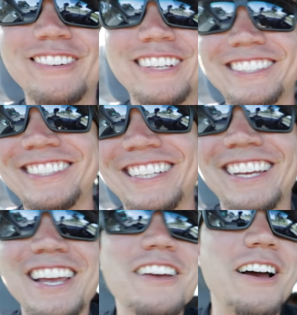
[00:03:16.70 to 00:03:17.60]
we'll,
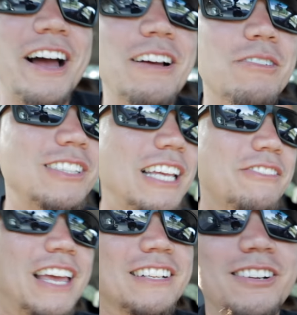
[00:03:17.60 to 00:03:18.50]
see. I guess we'll see
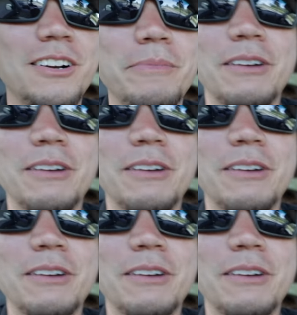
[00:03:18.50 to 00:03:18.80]
if they turn